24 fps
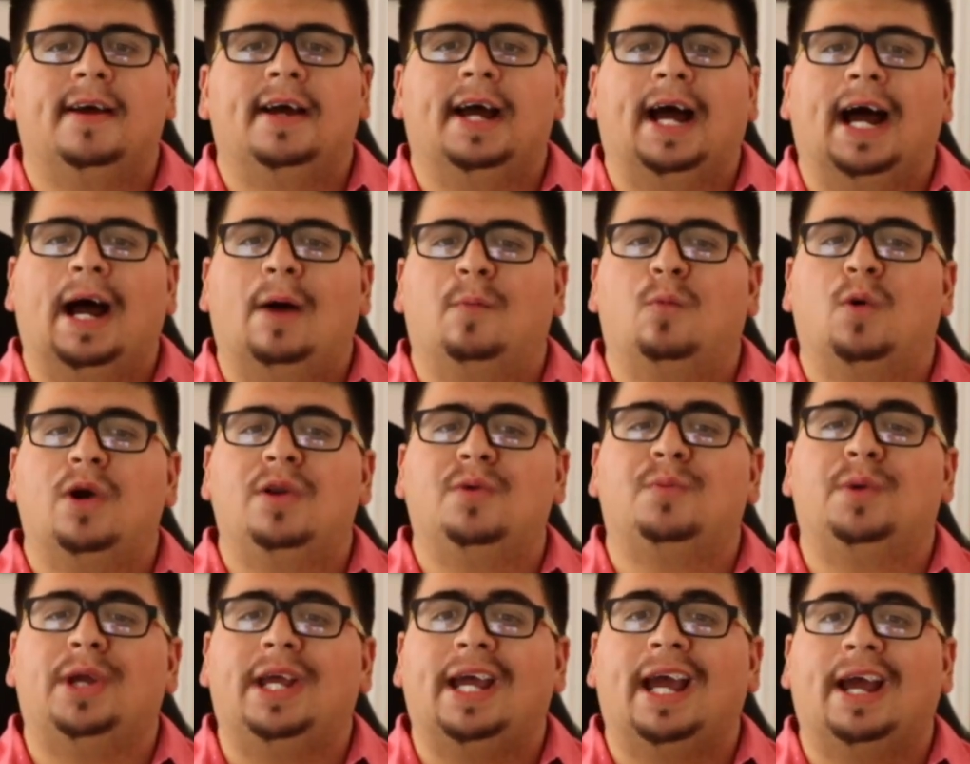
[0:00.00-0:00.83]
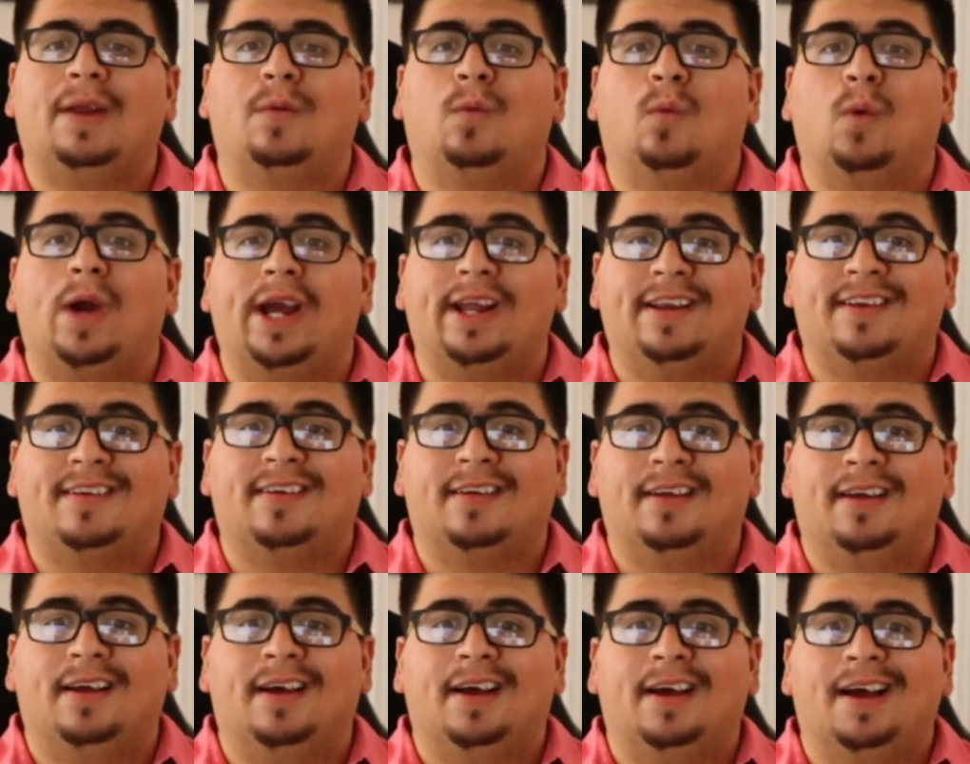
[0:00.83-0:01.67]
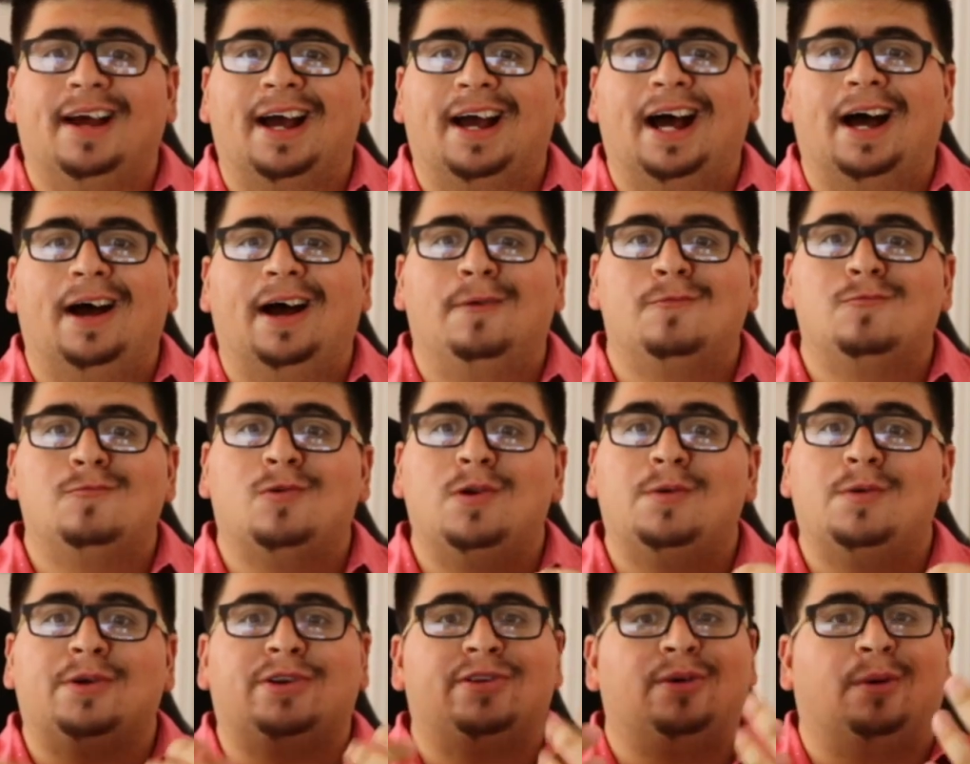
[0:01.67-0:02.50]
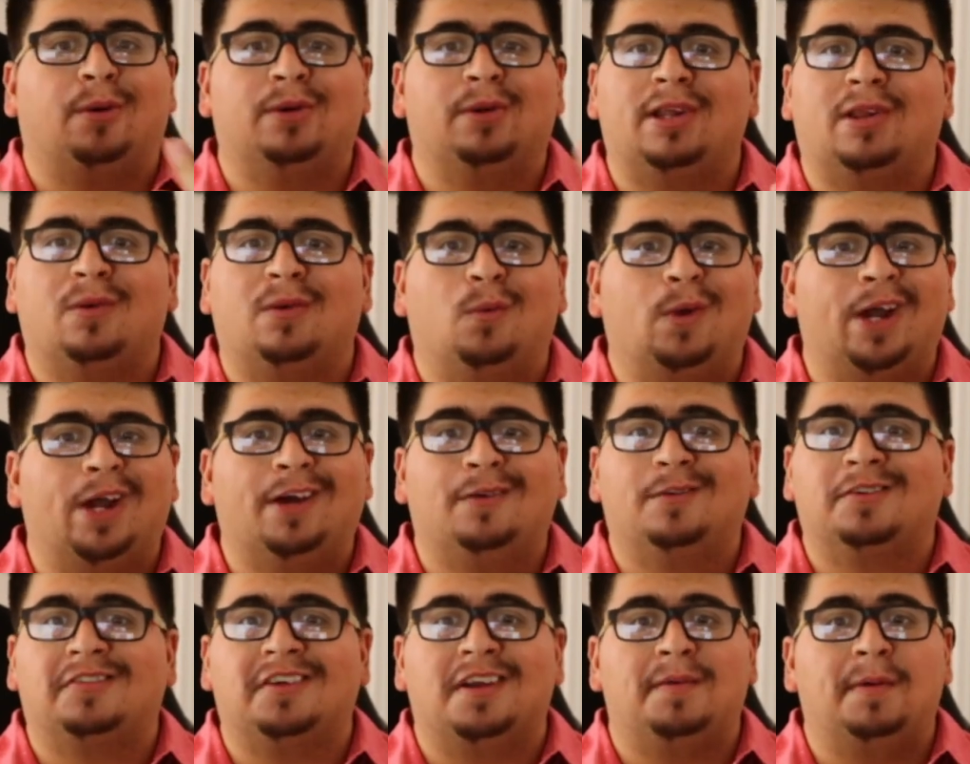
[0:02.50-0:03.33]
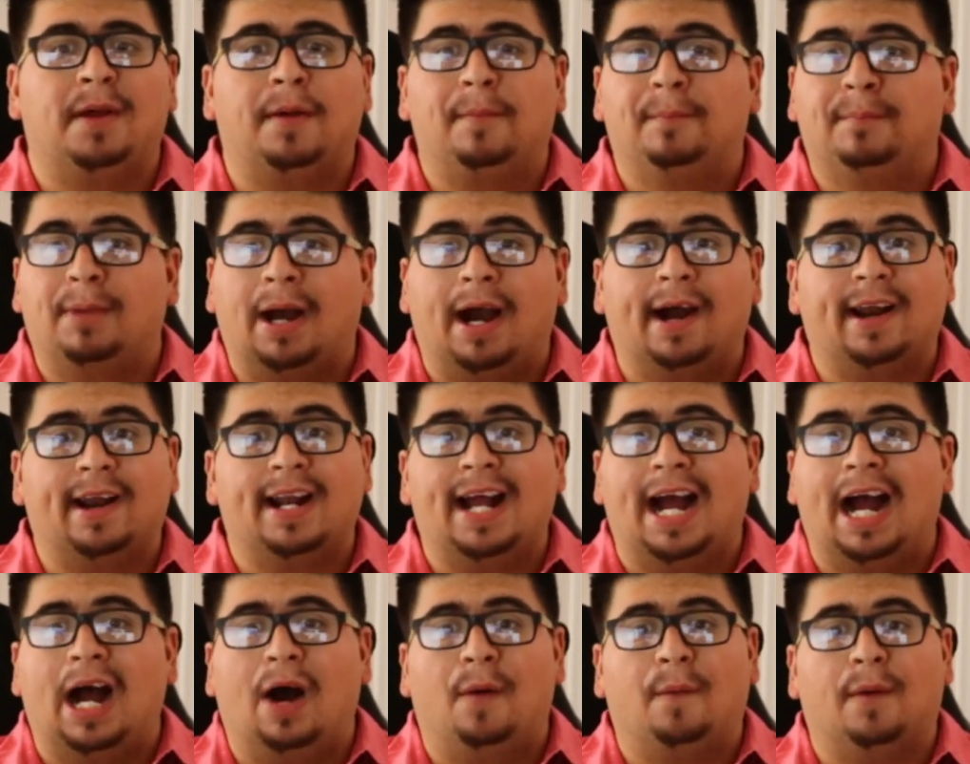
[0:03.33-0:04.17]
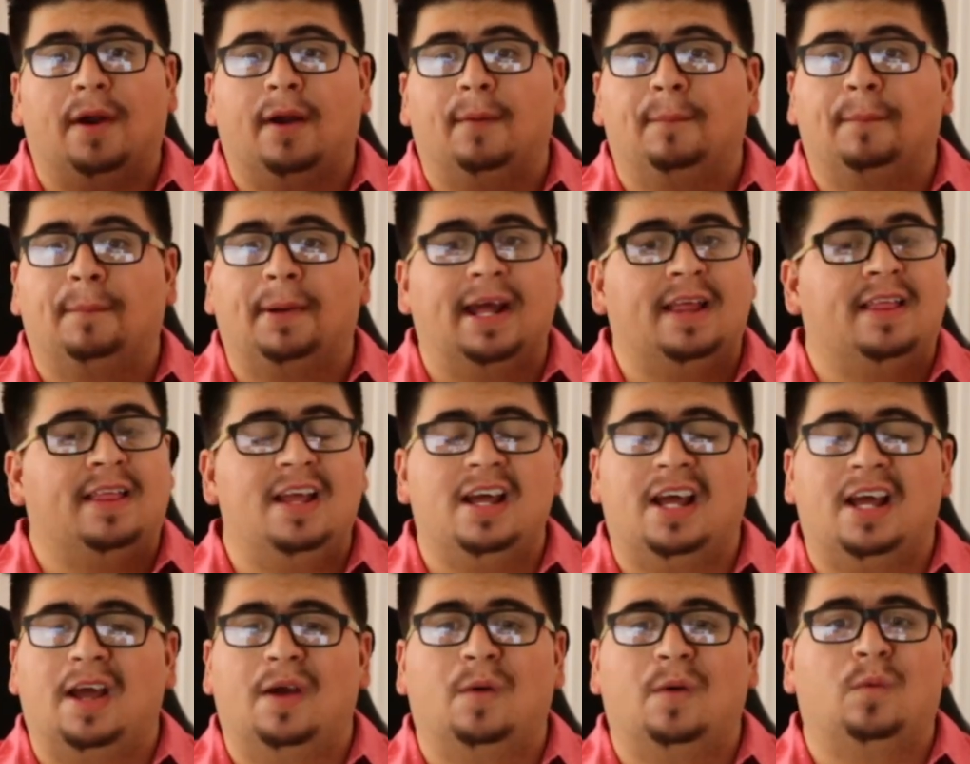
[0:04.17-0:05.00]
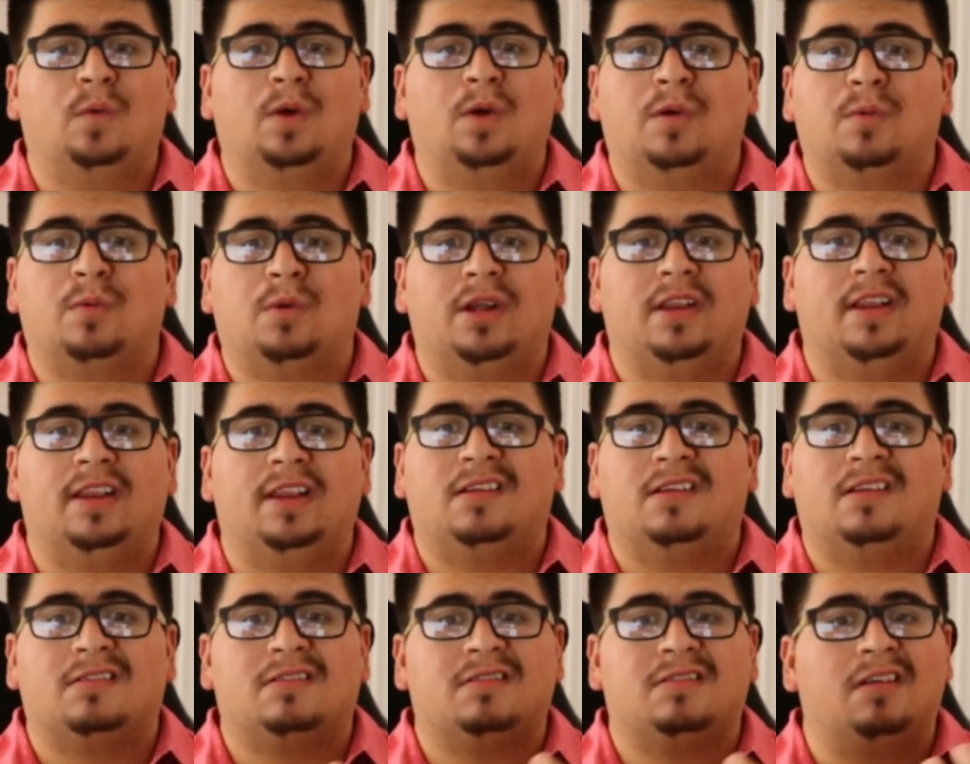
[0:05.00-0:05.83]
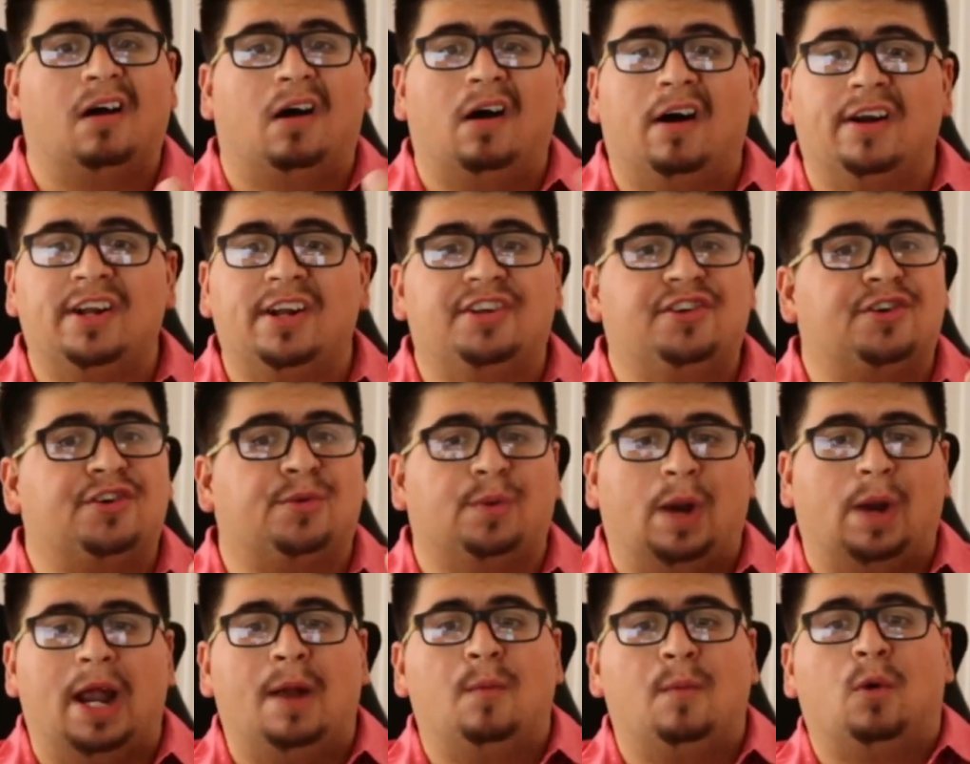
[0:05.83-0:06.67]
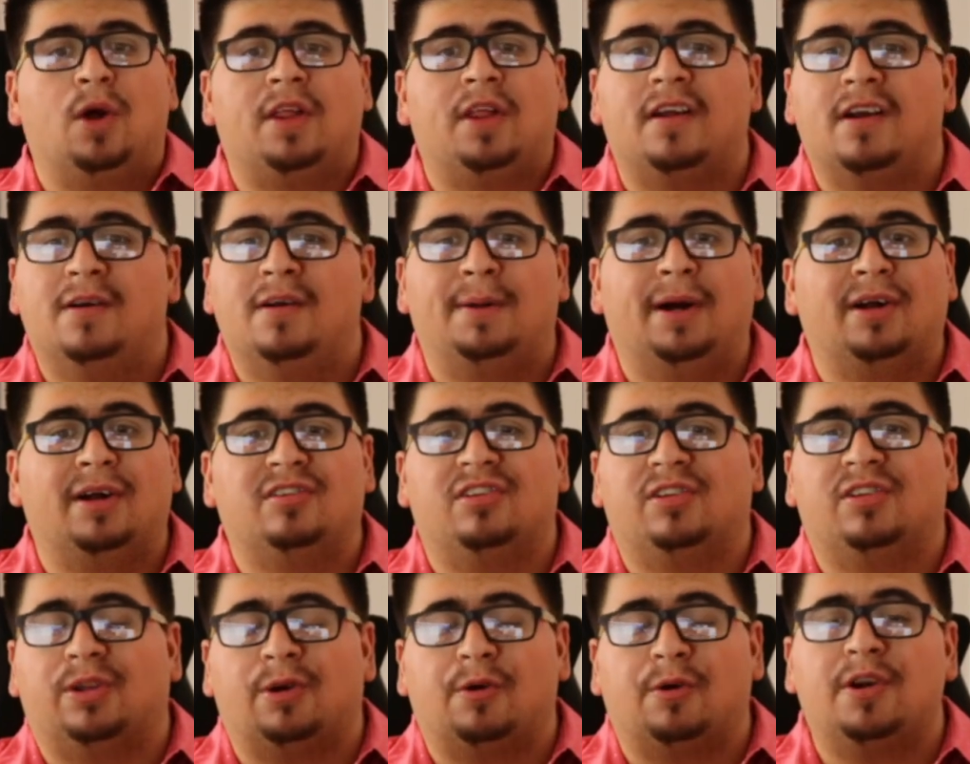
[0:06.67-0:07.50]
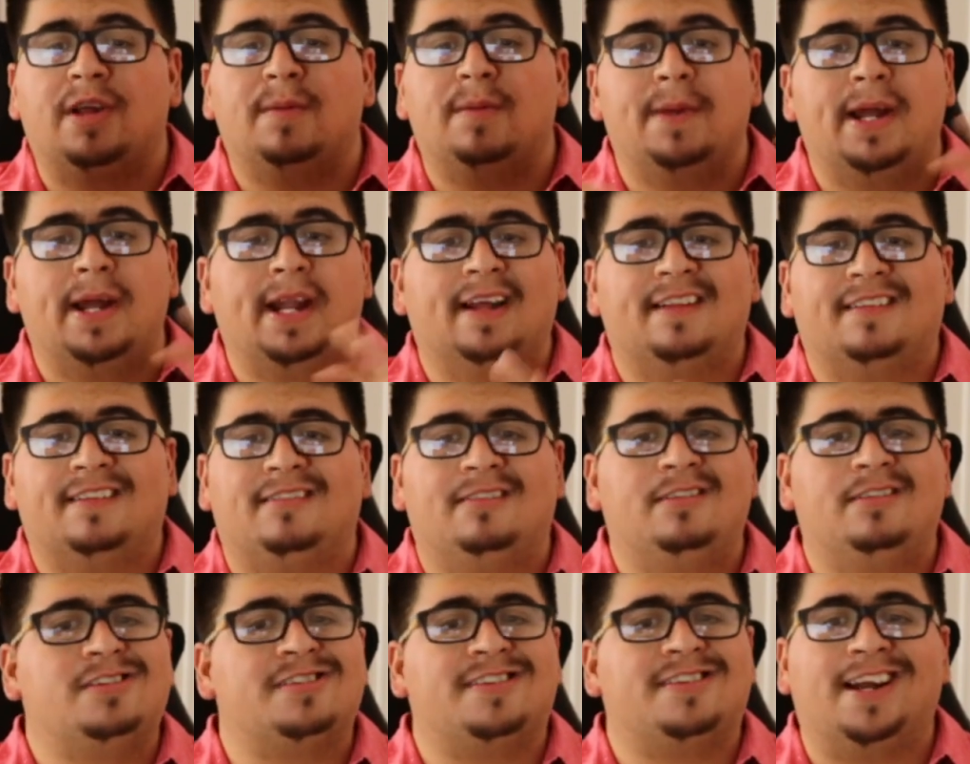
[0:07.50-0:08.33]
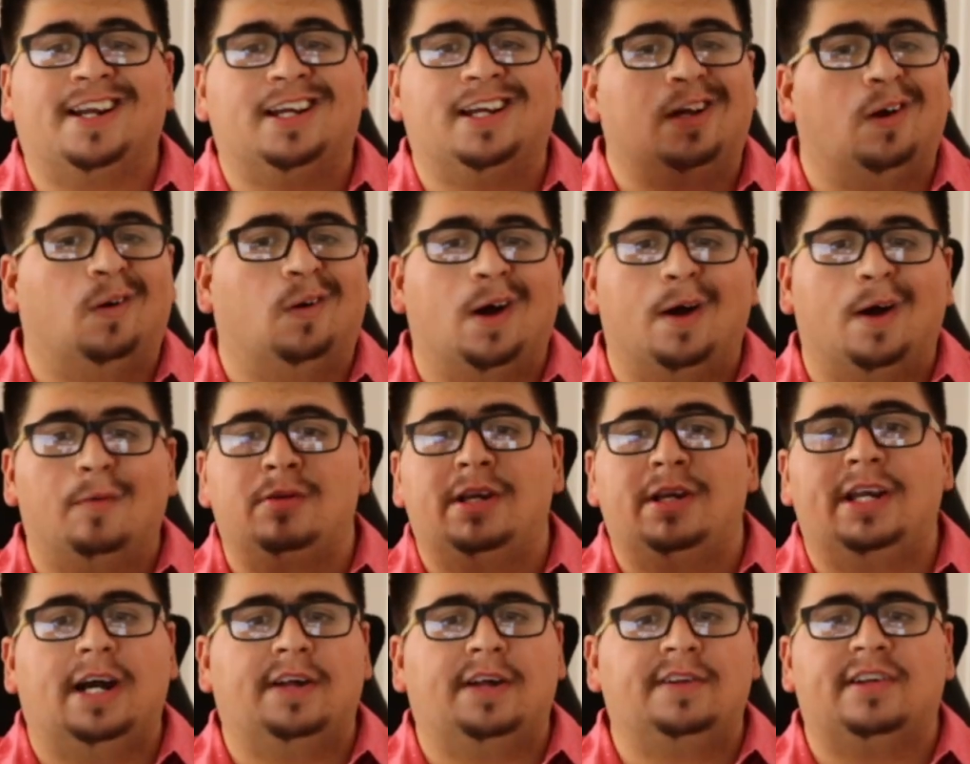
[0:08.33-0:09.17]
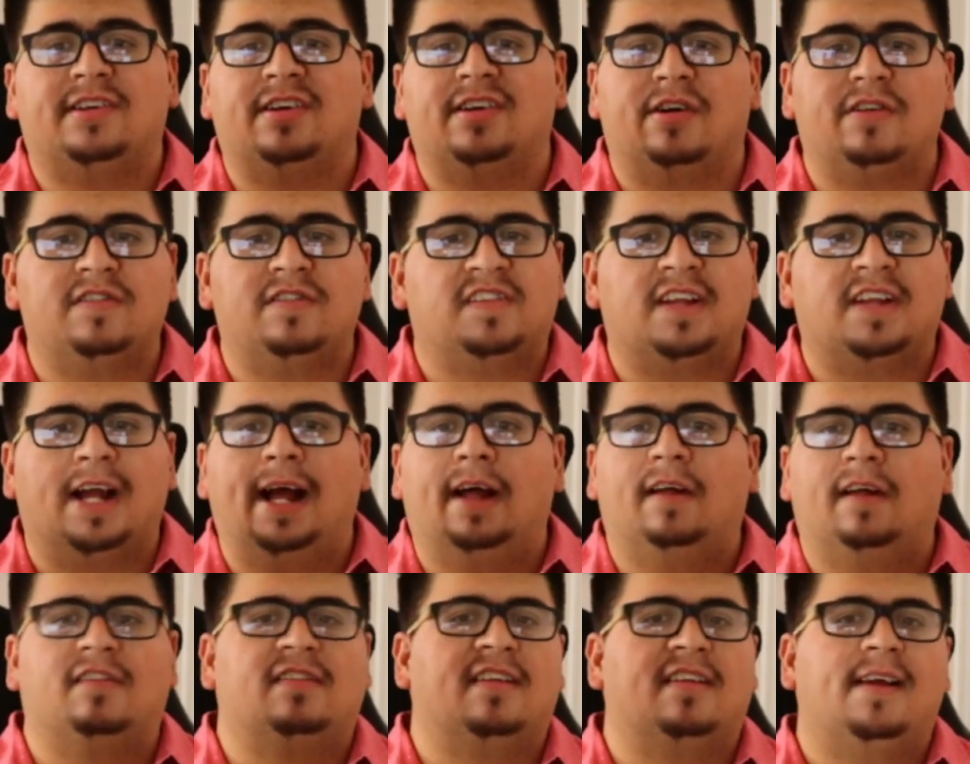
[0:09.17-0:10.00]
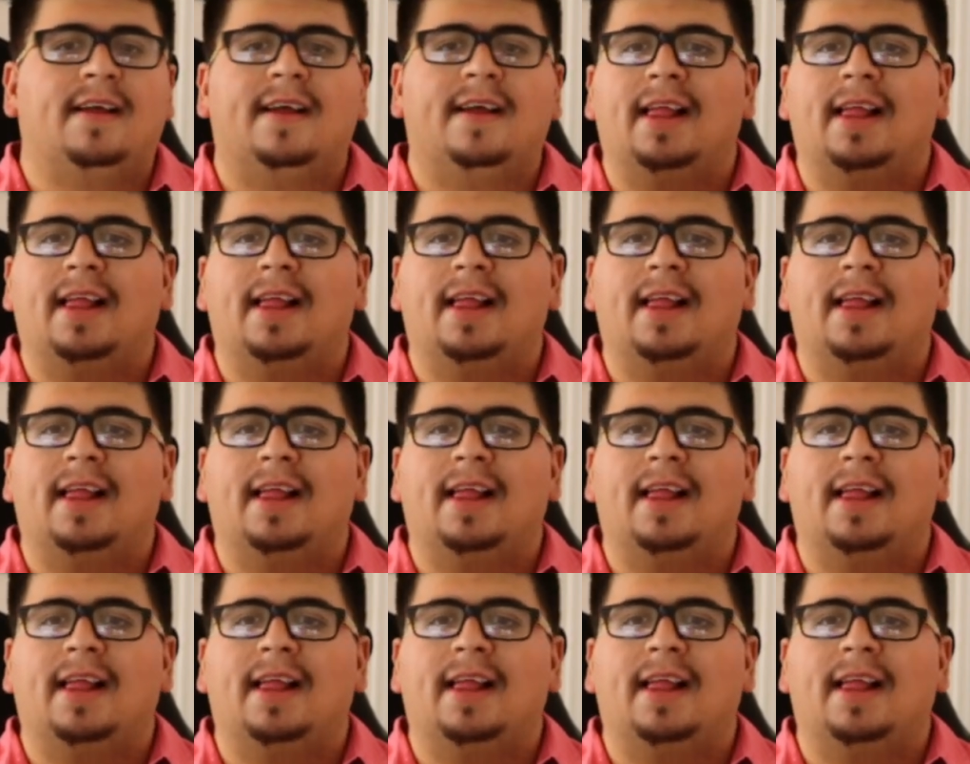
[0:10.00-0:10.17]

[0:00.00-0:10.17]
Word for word: Um, when we had went, uh, we were told that the wait was going to be about an hour, but I think we were on a tram within about 30 minutes. You just had to go up and down the turnstiles.